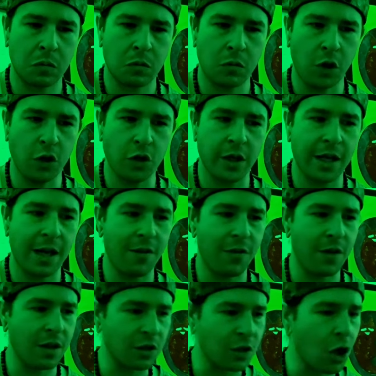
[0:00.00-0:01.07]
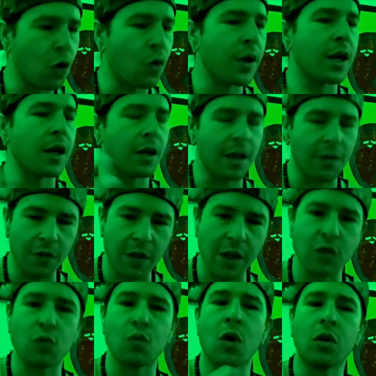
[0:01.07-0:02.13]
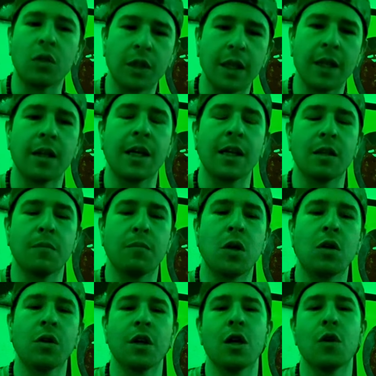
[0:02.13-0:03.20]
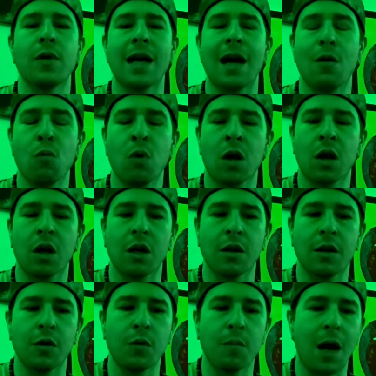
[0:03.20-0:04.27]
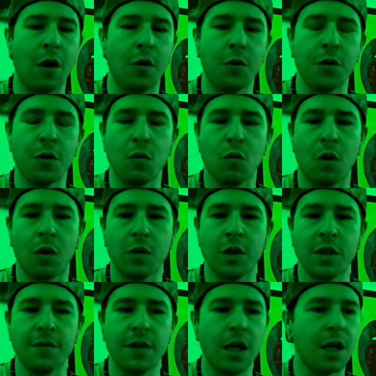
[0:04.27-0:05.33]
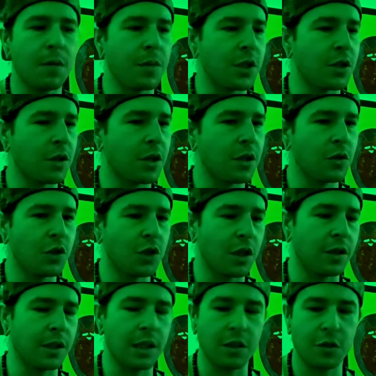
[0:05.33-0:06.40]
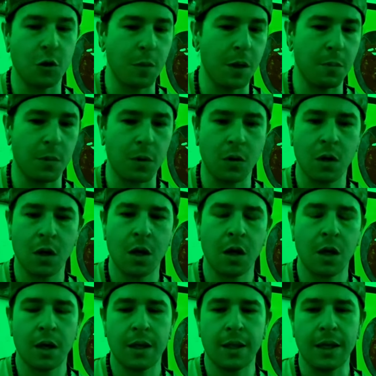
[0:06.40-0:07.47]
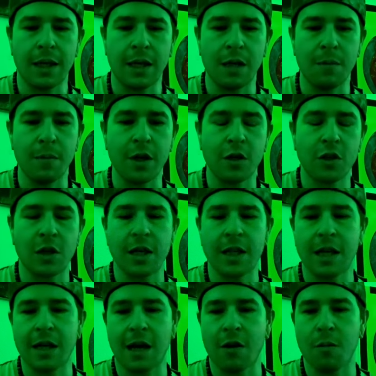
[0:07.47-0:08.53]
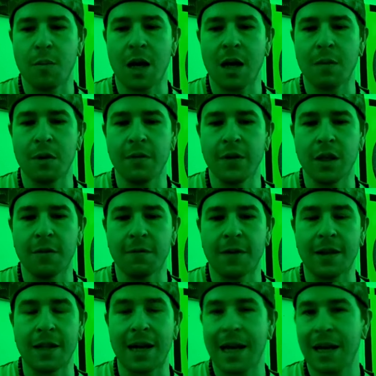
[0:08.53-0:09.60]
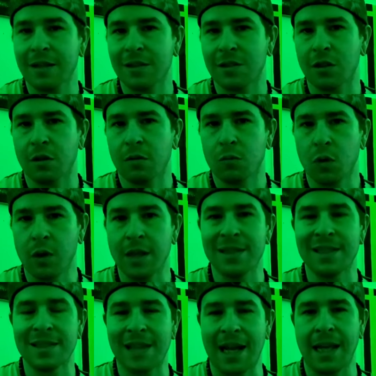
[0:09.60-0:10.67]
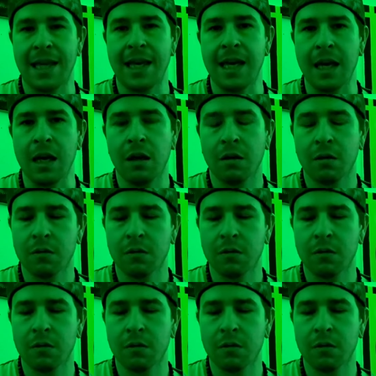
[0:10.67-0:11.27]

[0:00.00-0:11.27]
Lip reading: You're trying to get things going and get things rolling, get the ball going at work and about who you are and what you've done, but you're also juggling these two people. And you're trying to get down to the bottom of it and find that answer, or in a sense, that key.